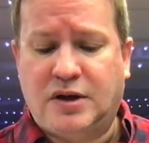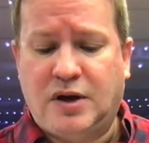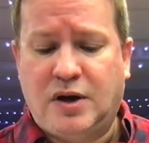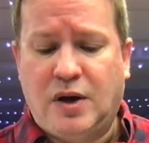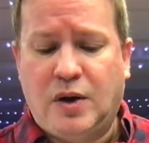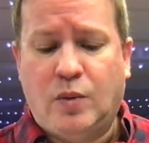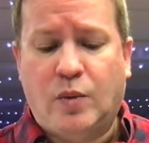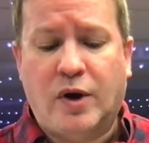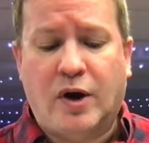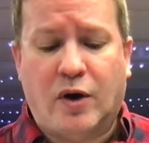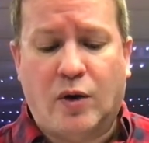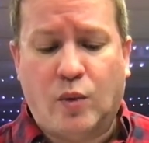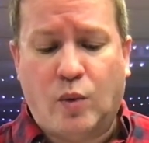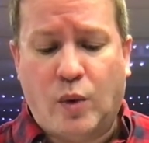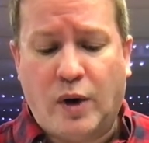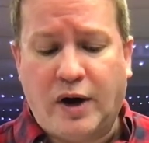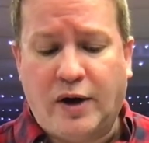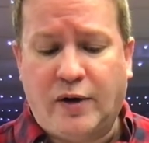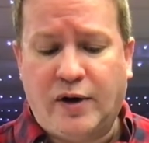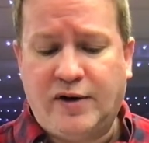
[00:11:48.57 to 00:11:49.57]
We are
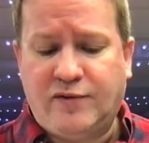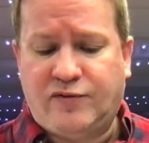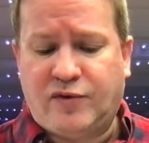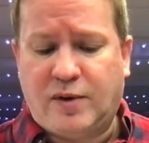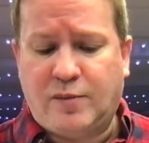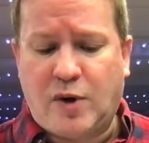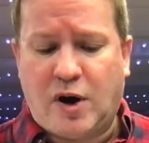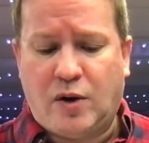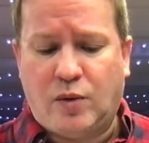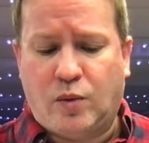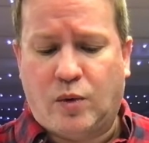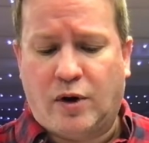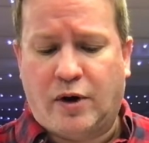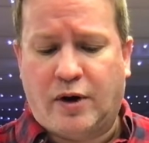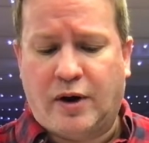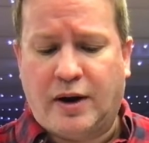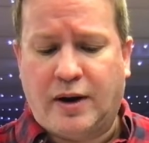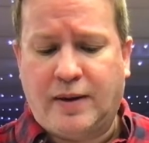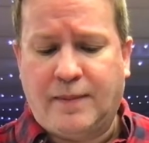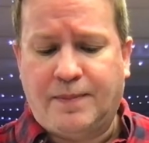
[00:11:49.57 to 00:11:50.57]
weary from our
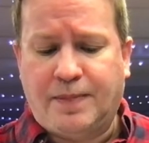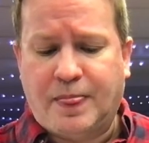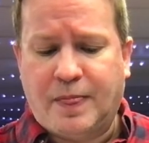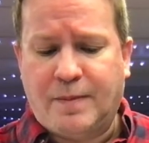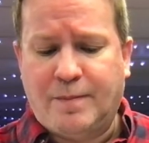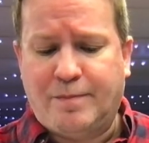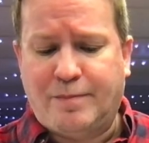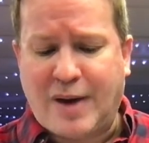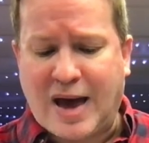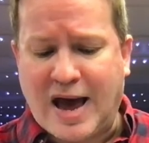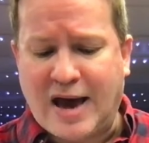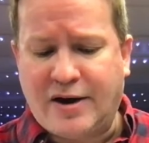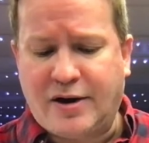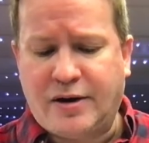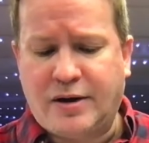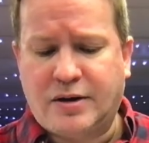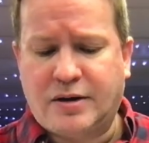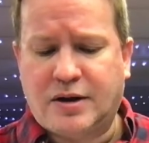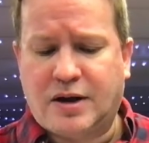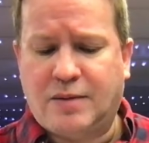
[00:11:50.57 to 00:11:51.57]
worry,
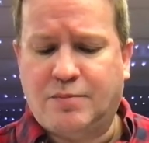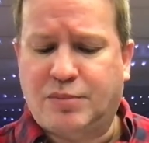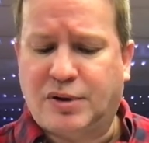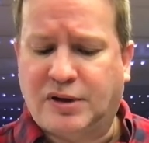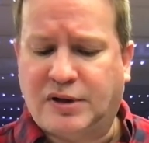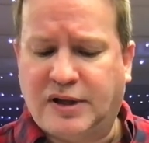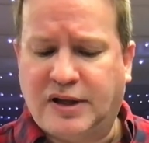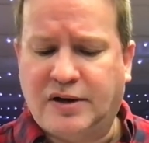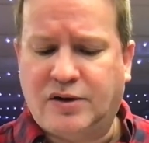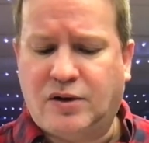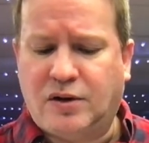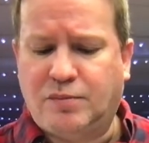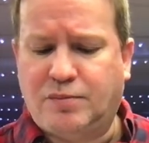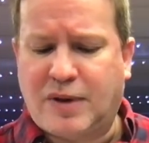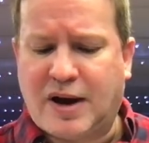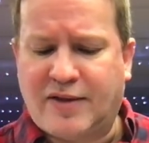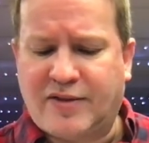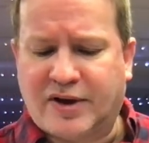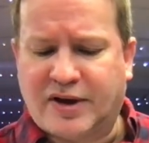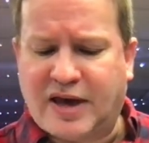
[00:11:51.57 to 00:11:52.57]
battered and belittled
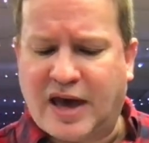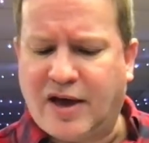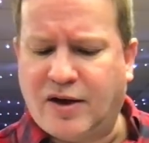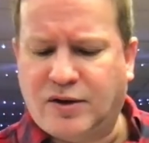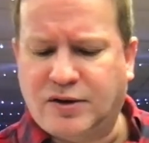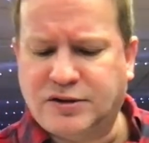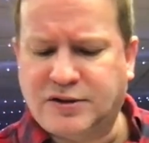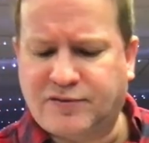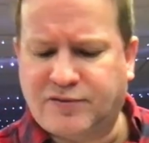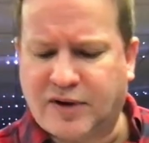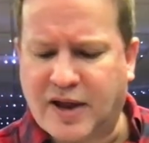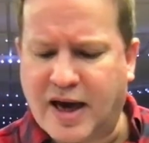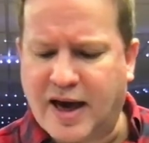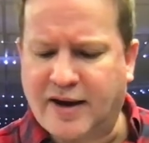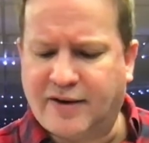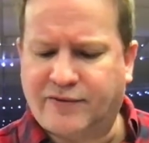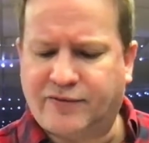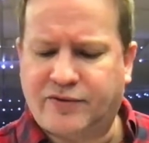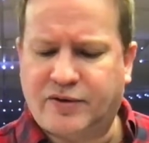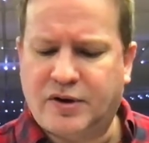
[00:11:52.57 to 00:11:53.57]
by the gales of
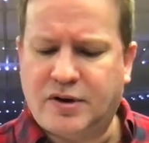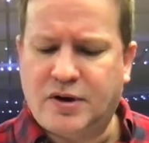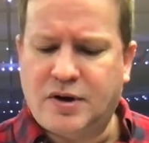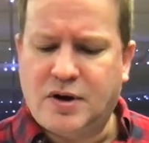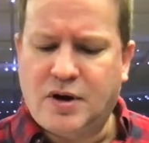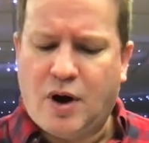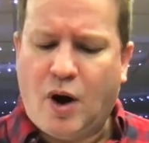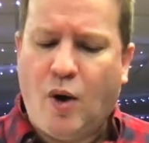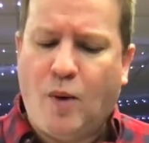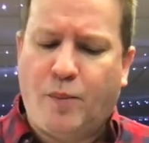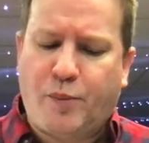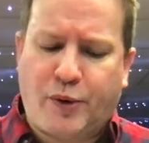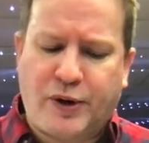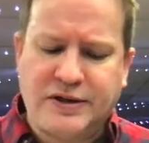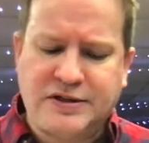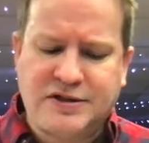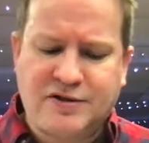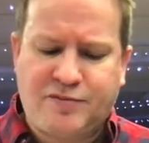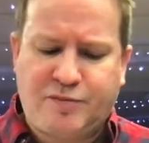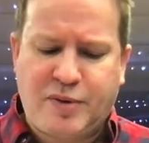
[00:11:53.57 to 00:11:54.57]
life. O
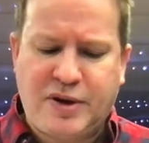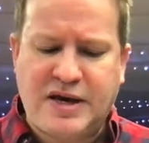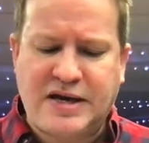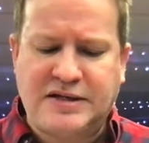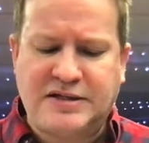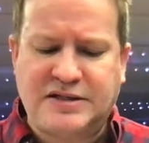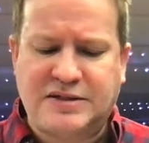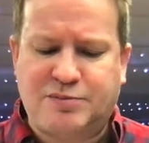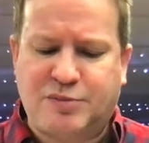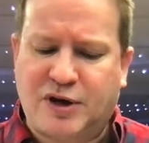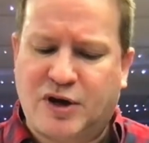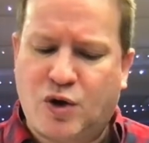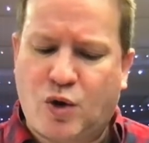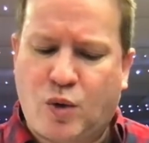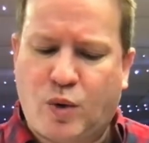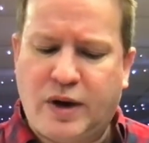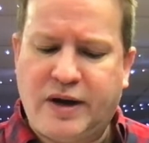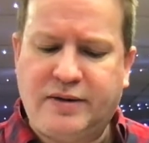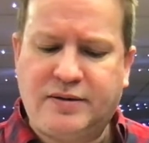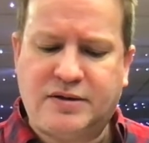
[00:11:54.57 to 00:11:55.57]
Prince of Peace,
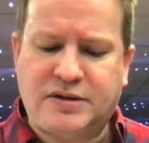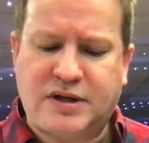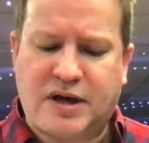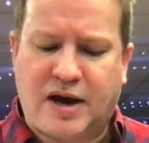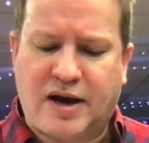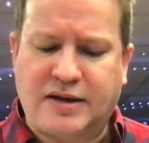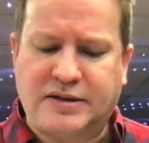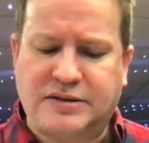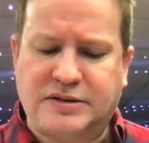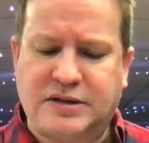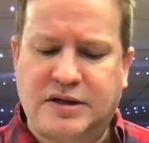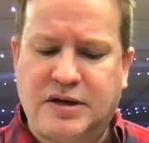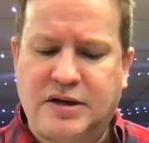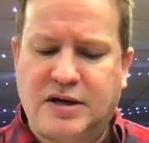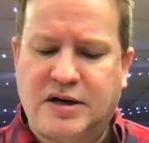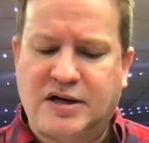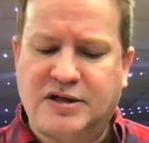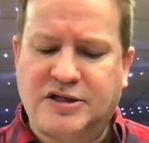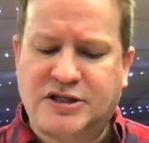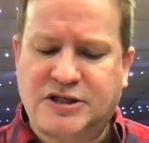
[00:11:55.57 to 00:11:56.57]
bequeath to us
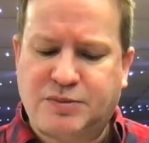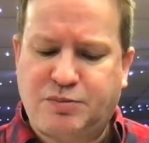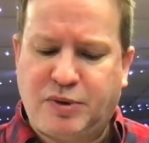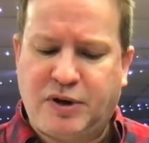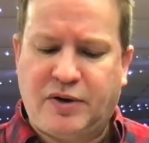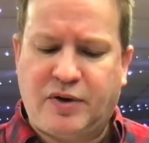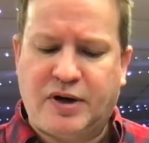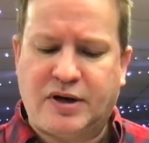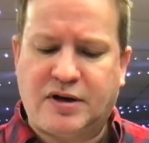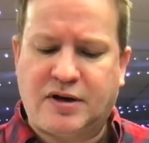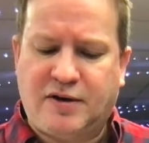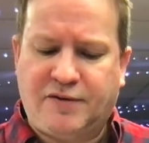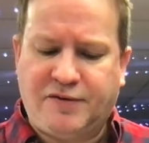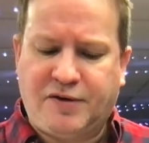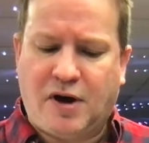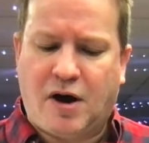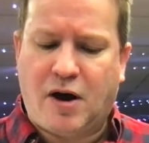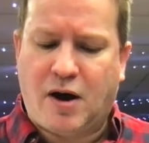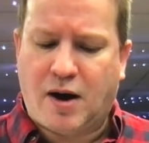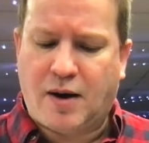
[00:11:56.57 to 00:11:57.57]
a spirit of
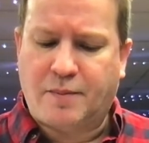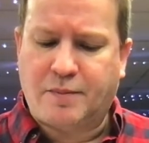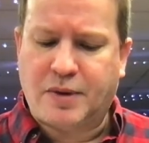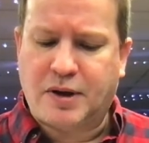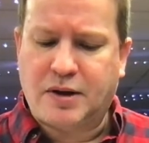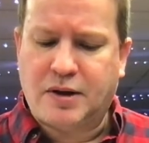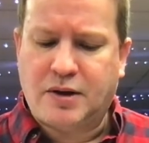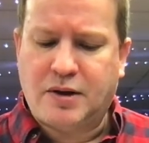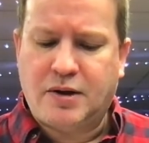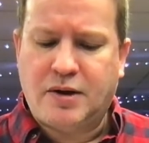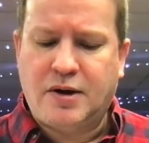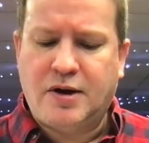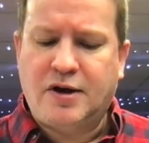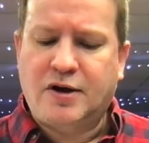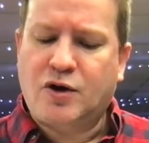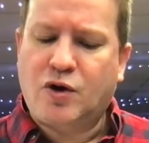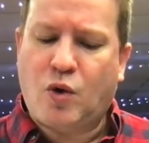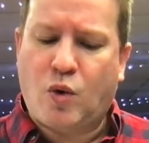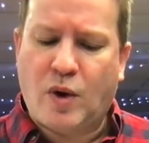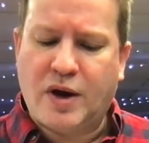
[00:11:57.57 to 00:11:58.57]
calm.
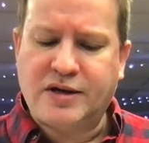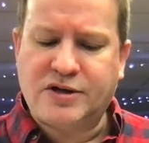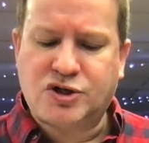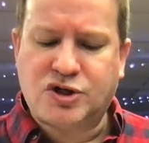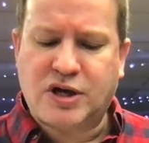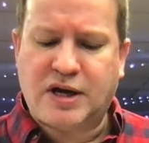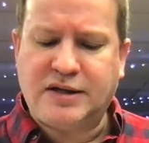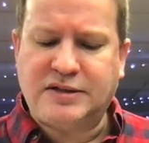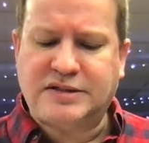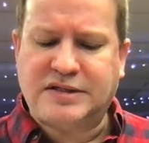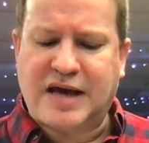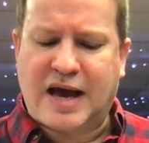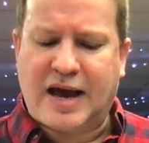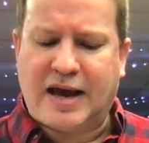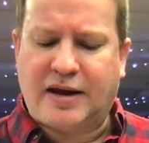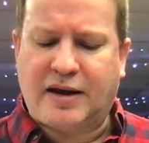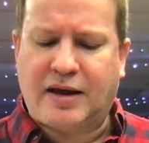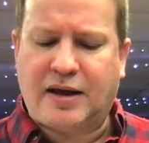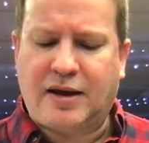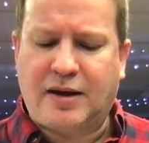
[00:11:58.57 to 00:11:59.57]
Quench
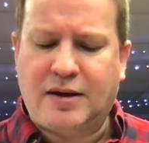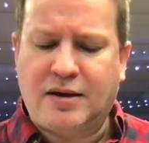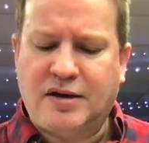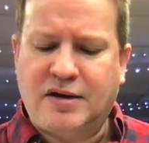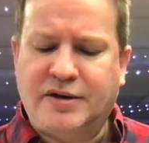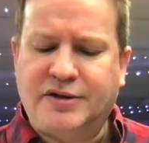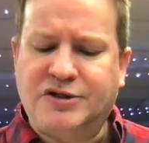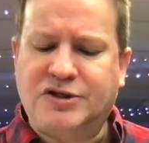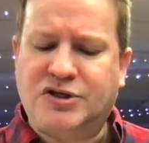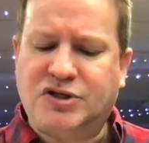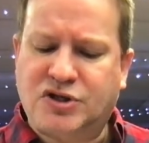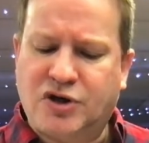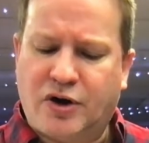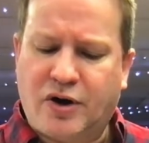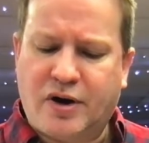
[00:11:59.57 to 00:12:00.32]
anxiety. Stir